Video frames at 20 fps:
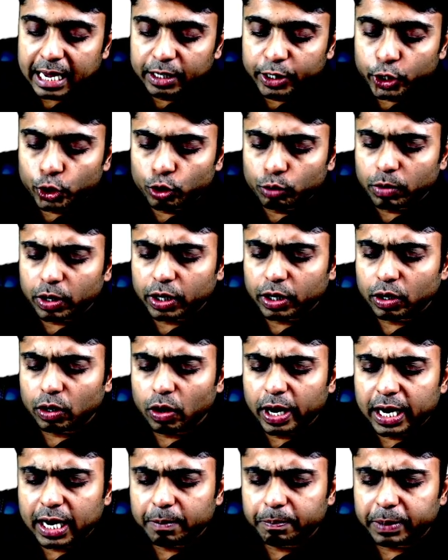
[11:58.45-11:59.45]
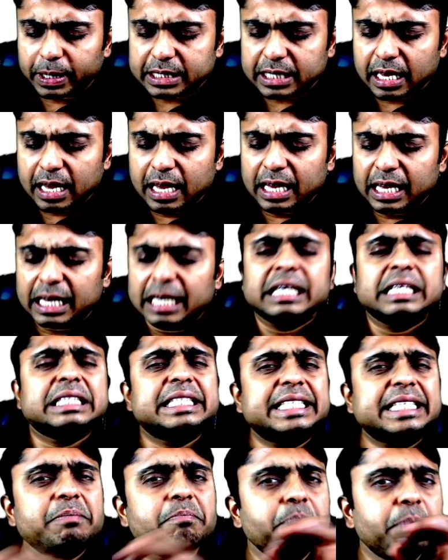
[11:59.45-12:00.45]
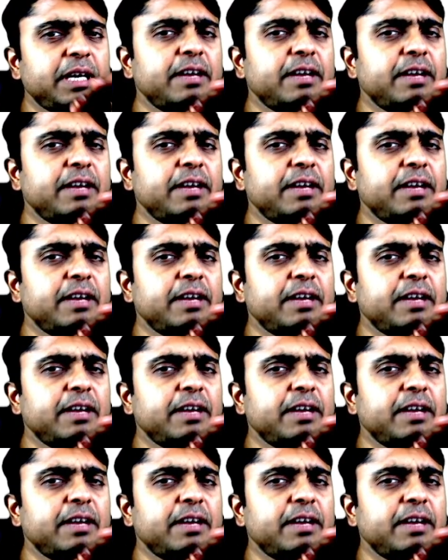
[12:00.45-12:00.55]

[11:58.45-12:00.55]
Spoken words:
tubercular leprosy. Simple